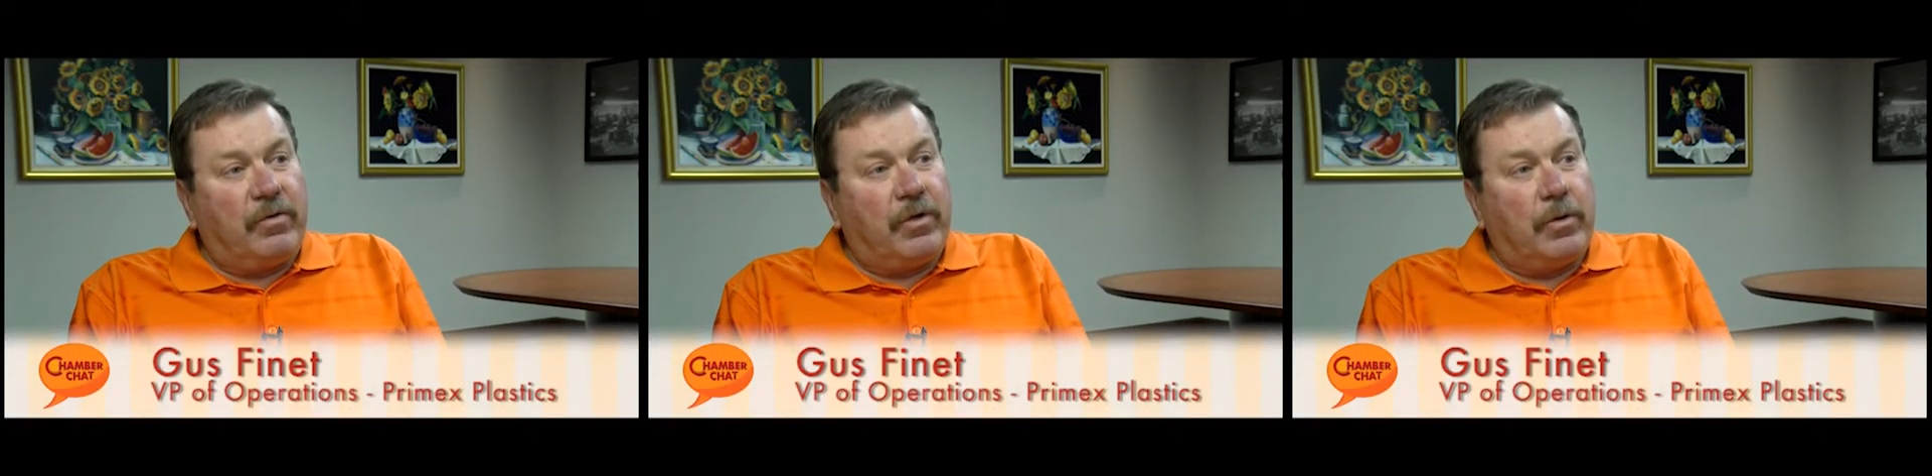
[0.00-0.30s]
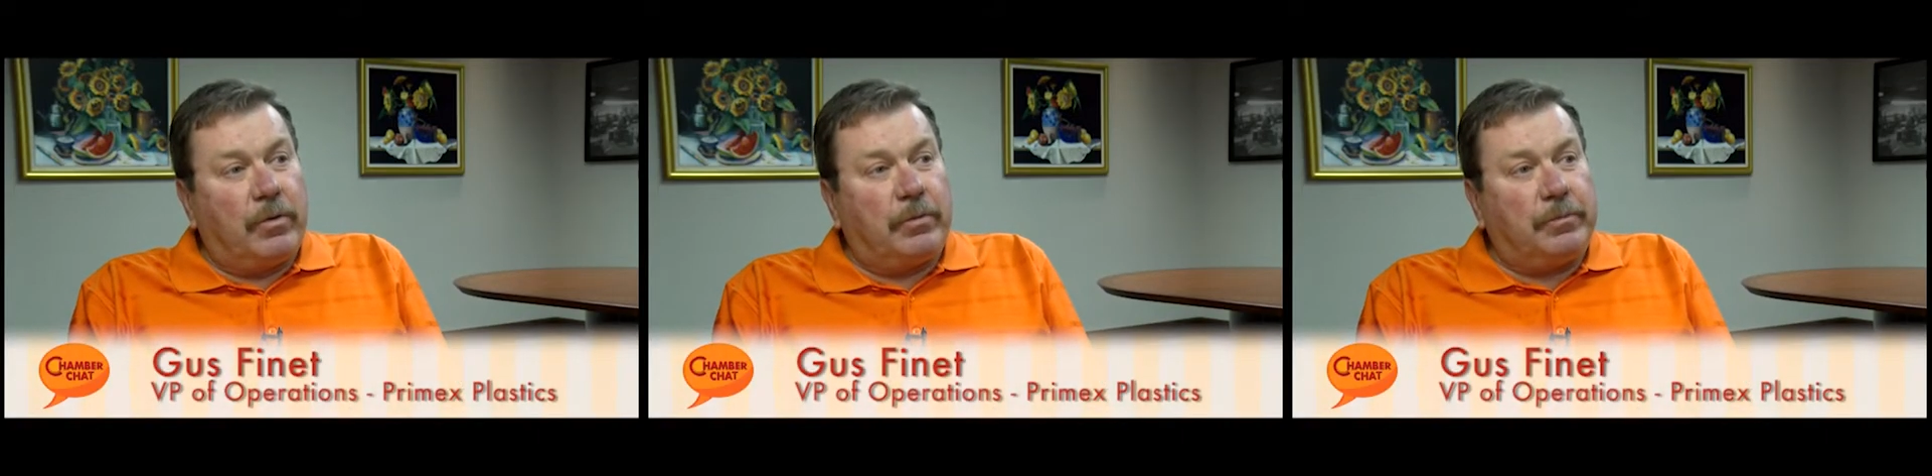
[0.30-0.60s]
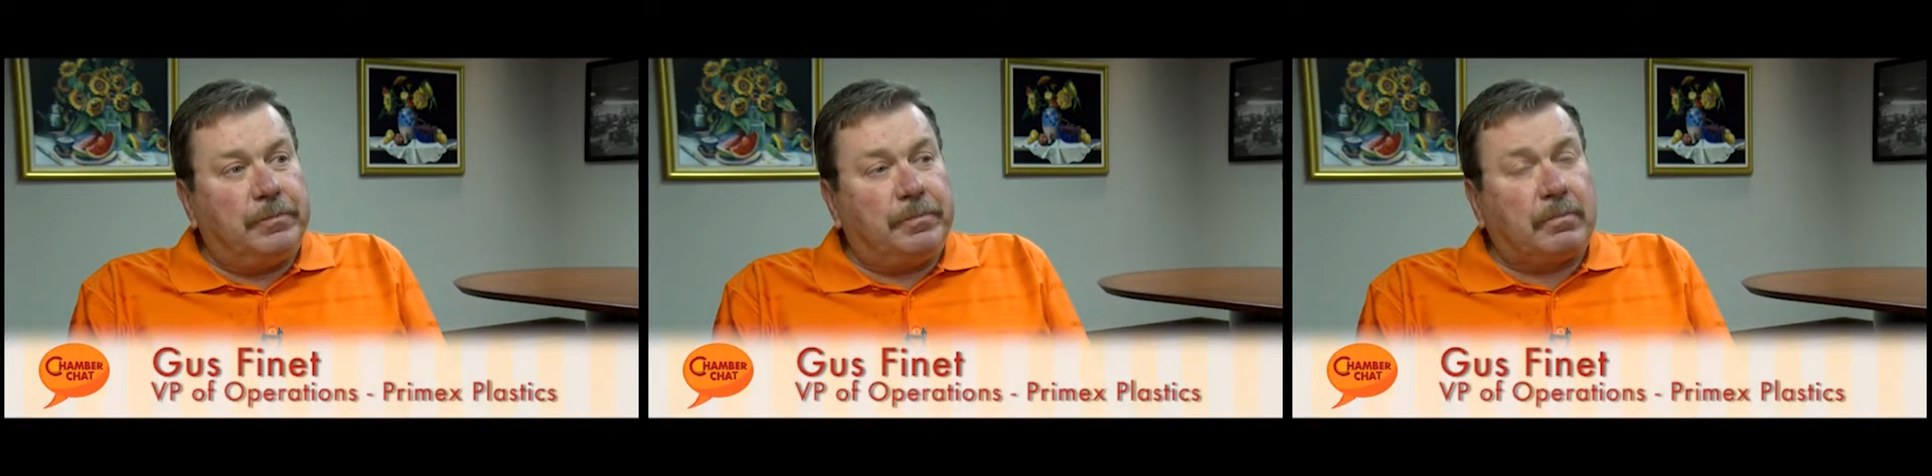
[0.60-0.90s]
total,
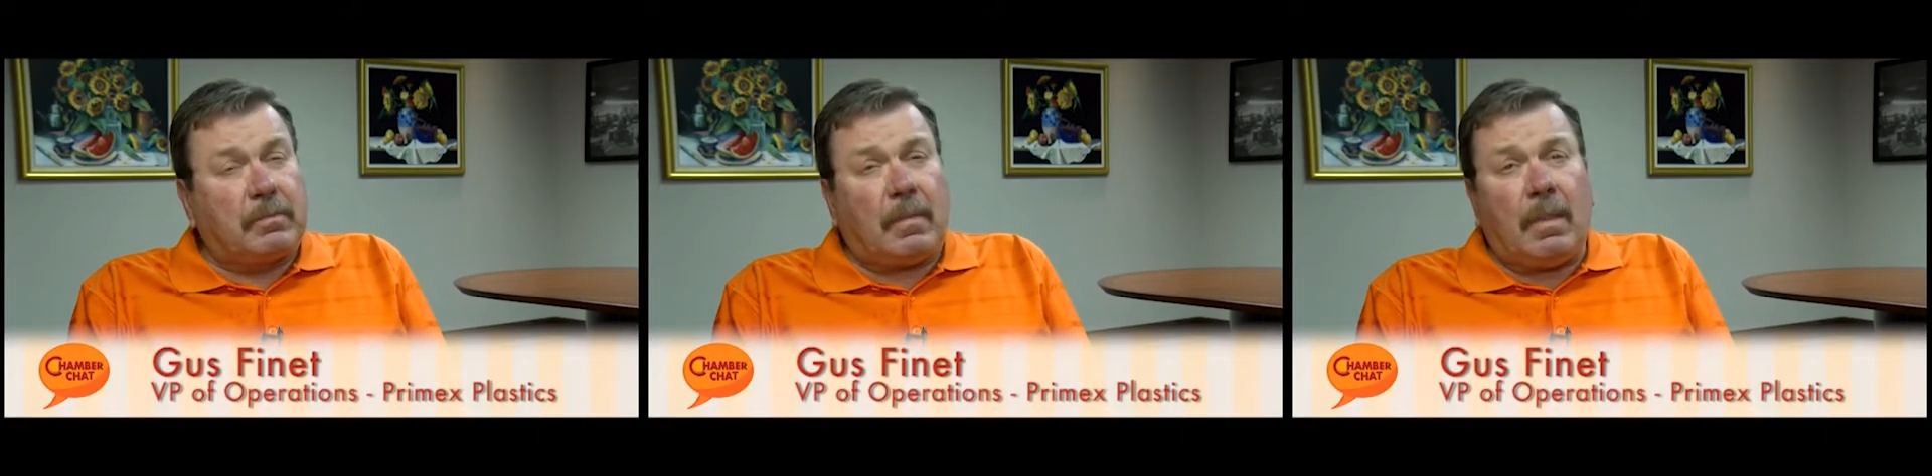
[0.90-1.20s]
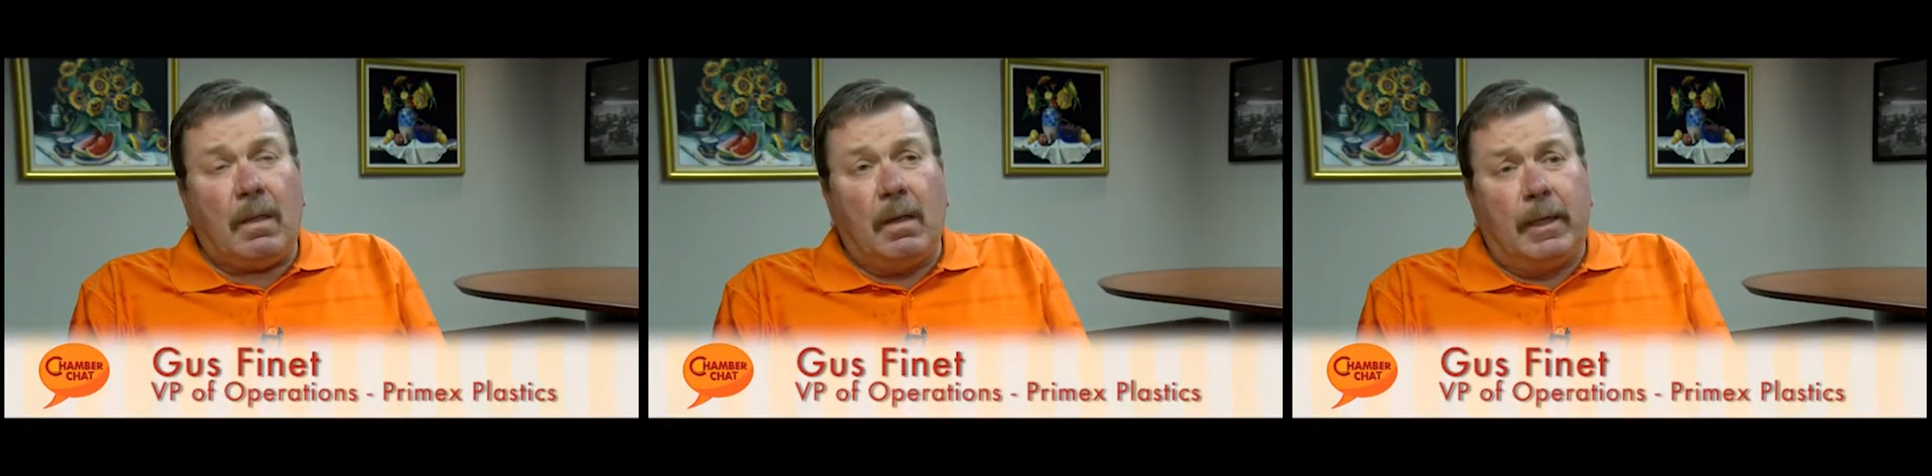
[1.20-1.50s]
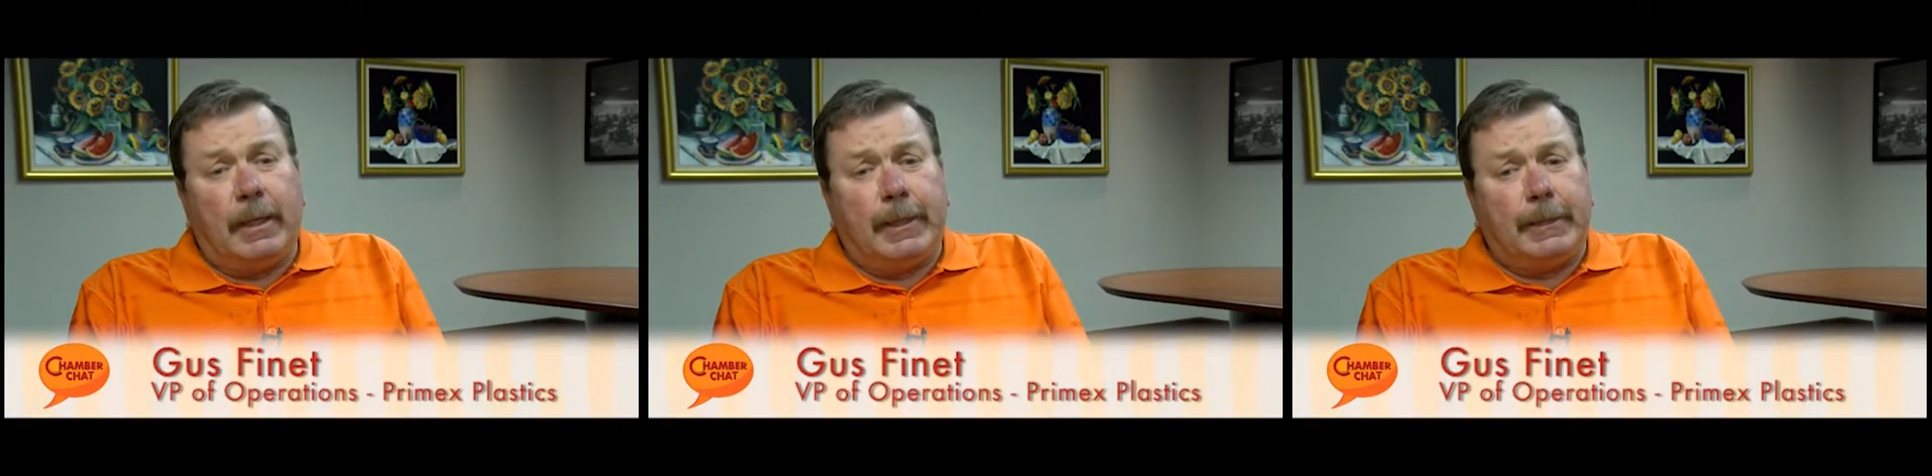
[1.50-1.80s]

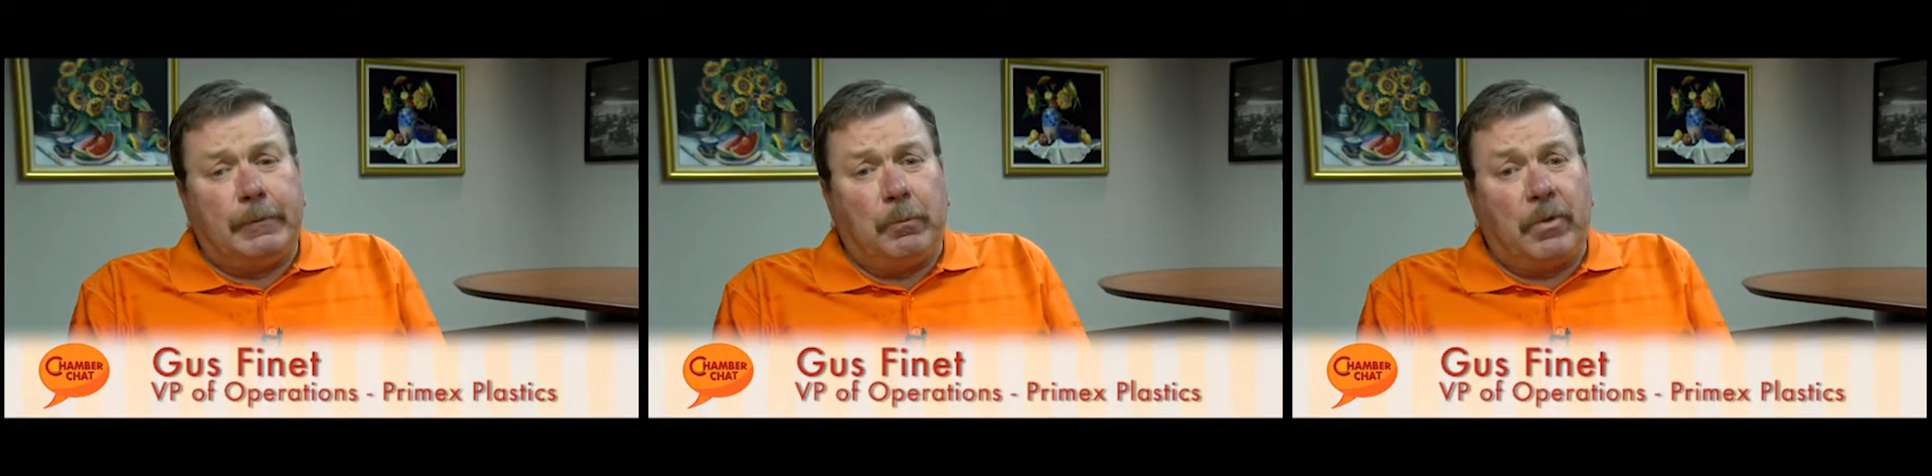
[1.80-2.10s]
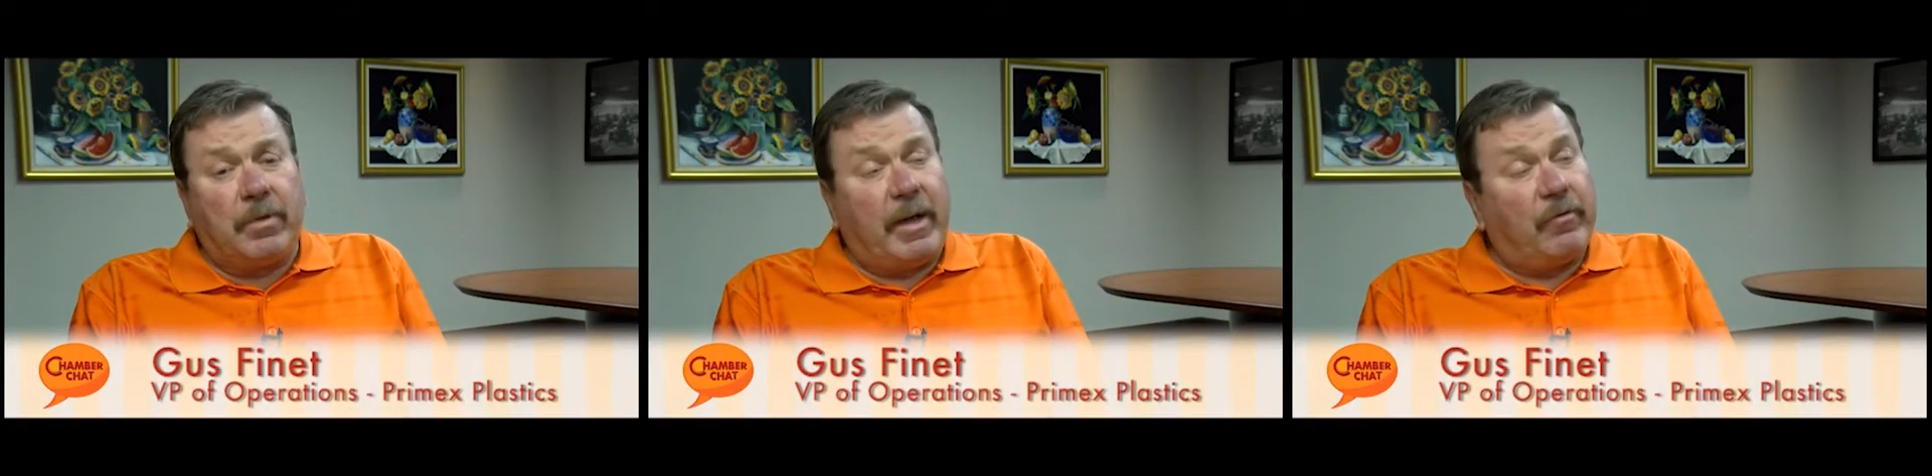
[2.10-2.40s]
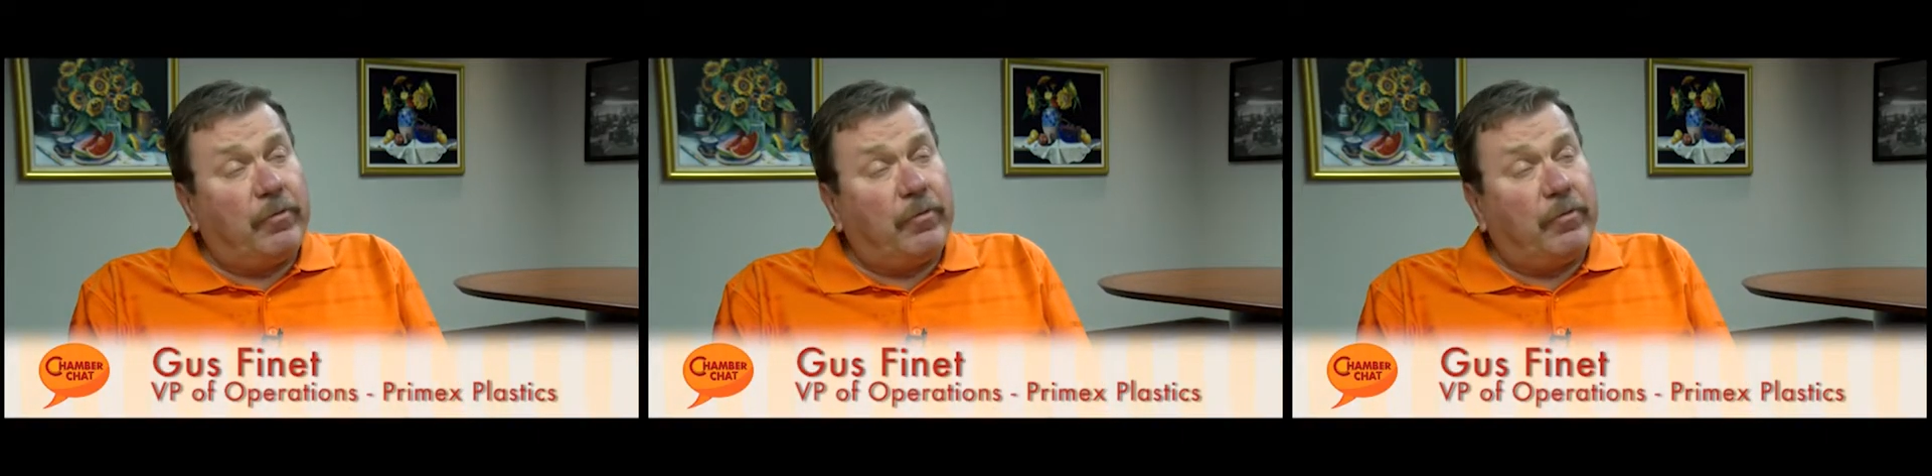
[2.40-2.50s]
with about